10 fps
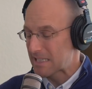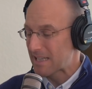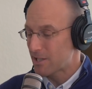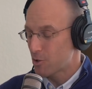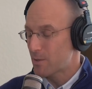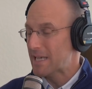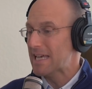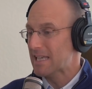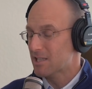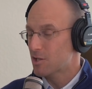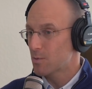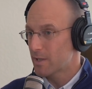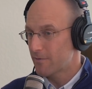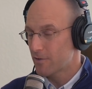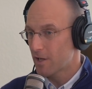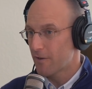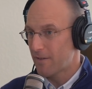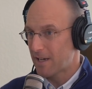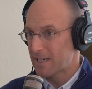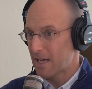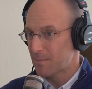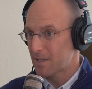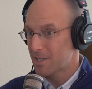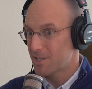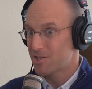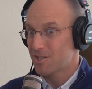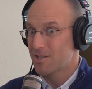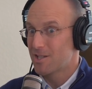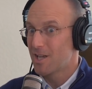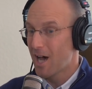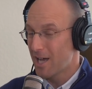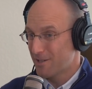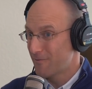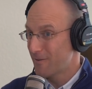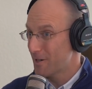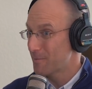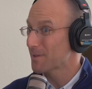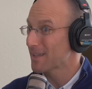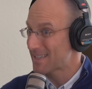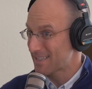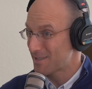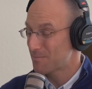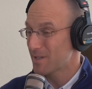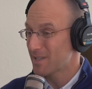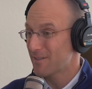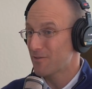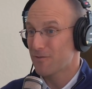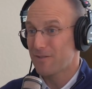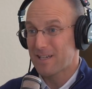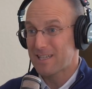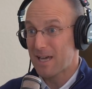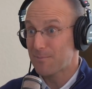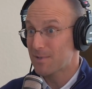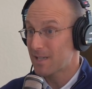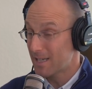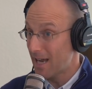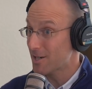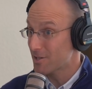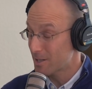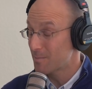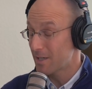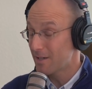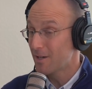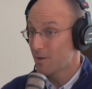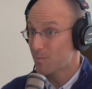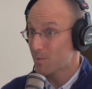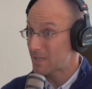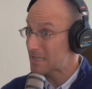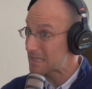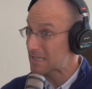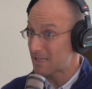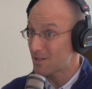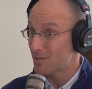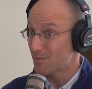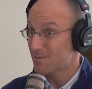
It's not that you can't do it if you're not fat adapted. It's just not very pleasant. But if you're fat adapted, it actually can be pretty easy to do.